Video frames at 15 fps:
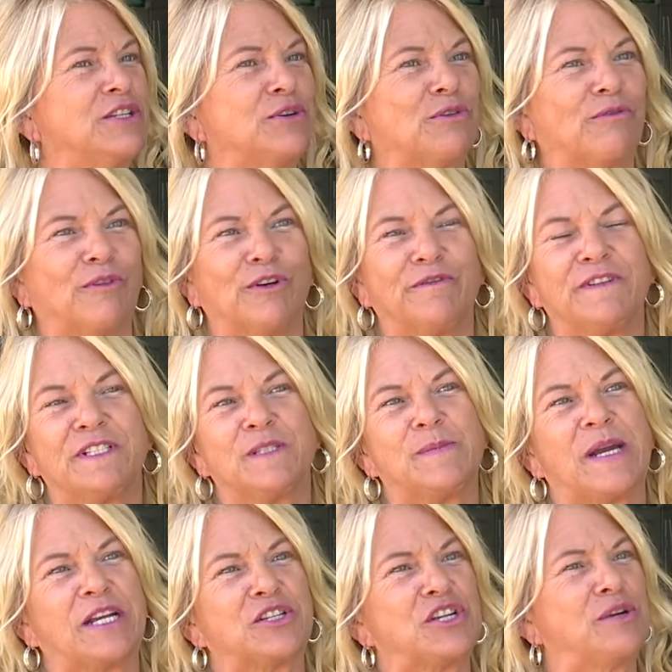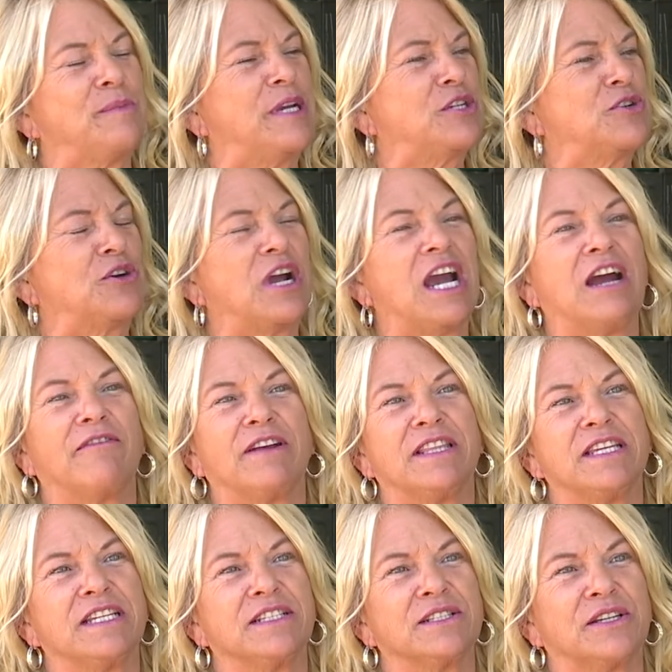do a roof inspection, make sure
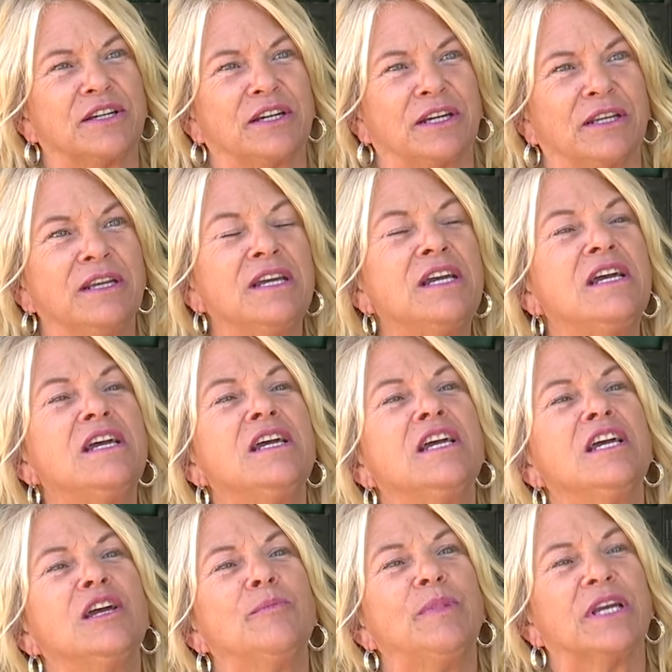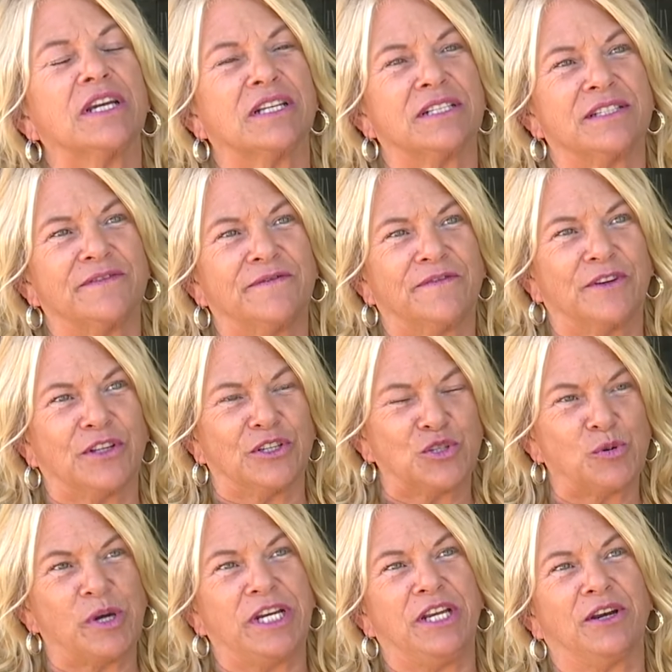everything is good, because for the
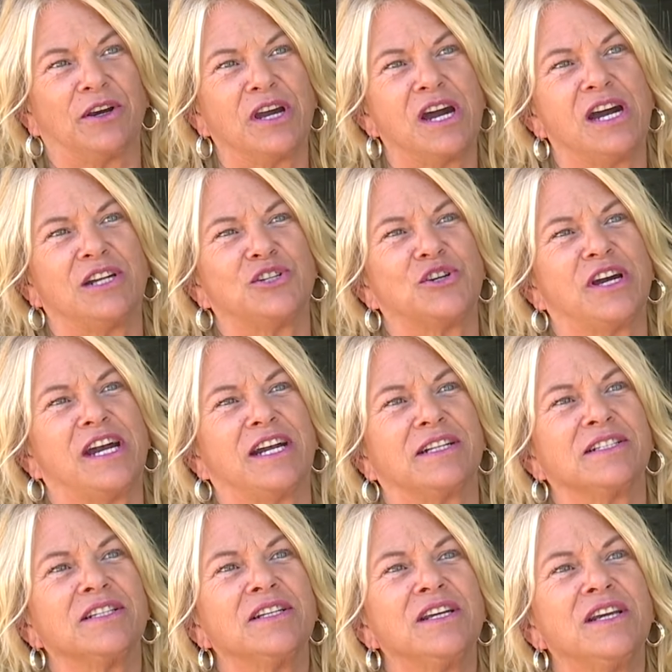20-year contract,